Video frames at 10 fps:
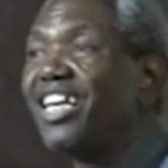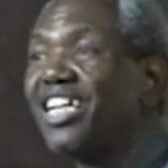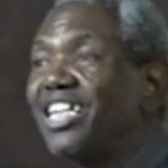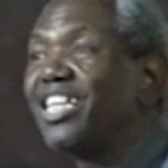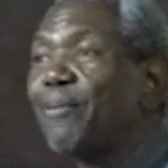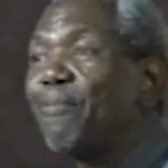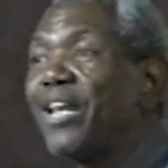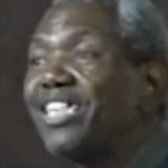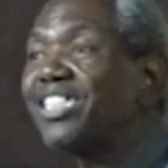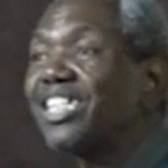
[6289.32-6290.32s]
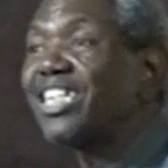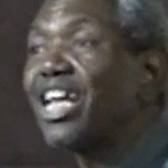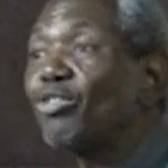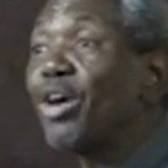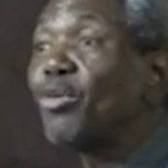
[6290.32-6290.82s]
the place is like you
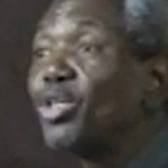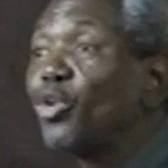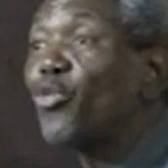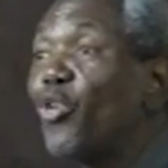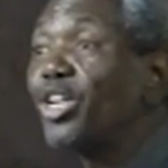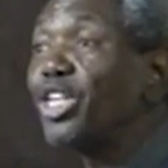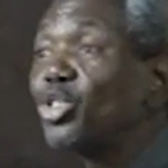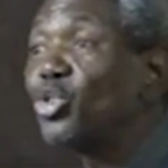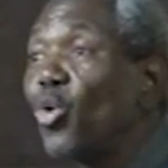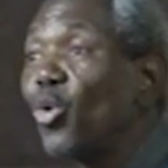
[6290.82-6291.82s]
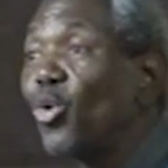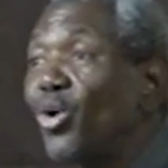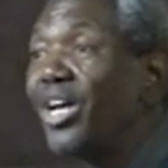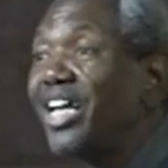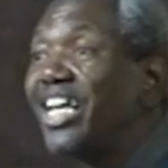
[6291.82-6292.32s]
are going to fall into
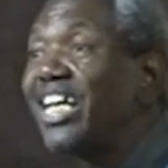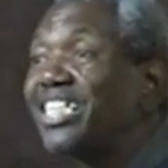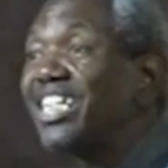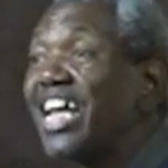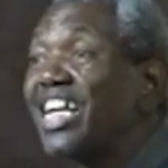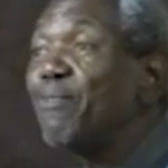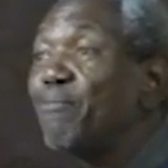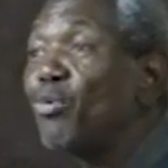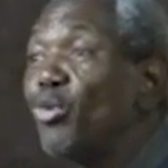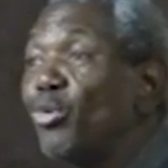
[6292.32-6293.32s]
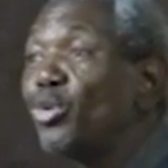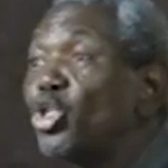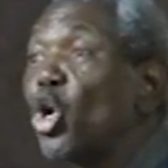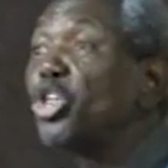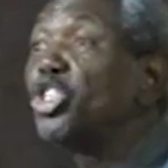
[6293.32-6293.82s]
a terrible
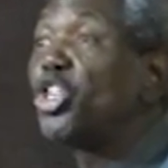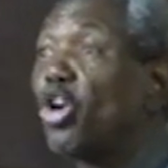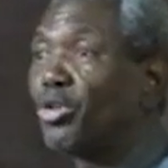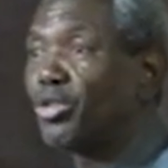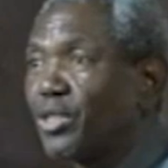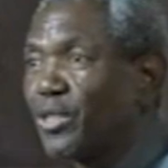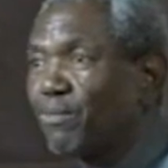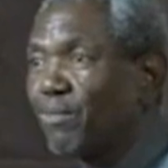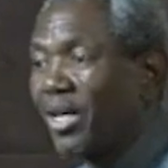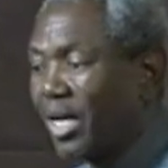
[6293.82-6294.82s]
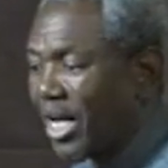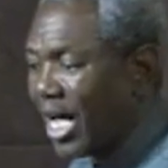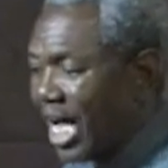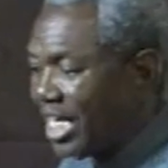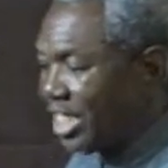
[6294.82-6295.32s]
dungeon.
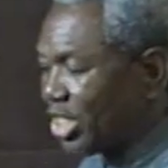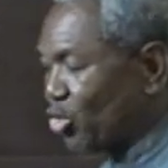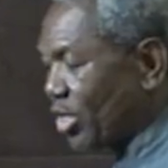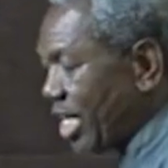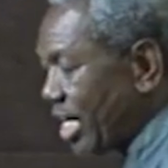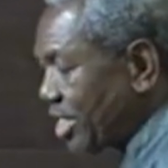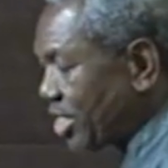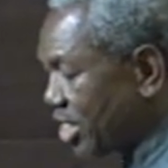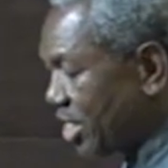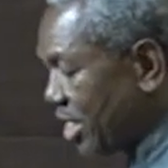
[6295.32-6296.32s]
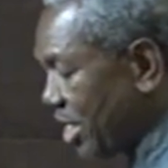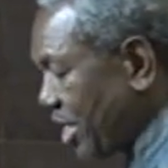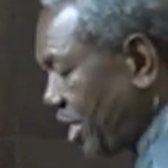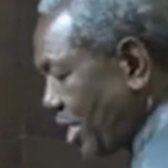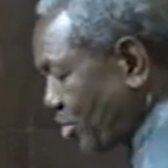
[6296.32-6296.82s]
And he's doing like this.
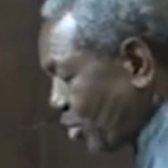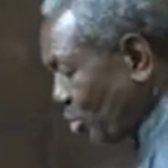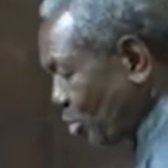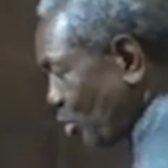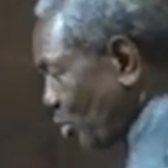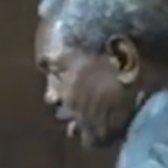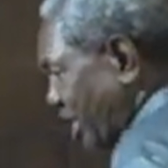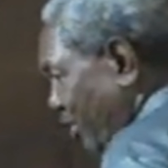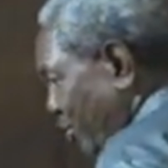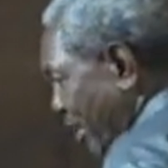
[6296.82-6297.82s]
He's, you see the way I'm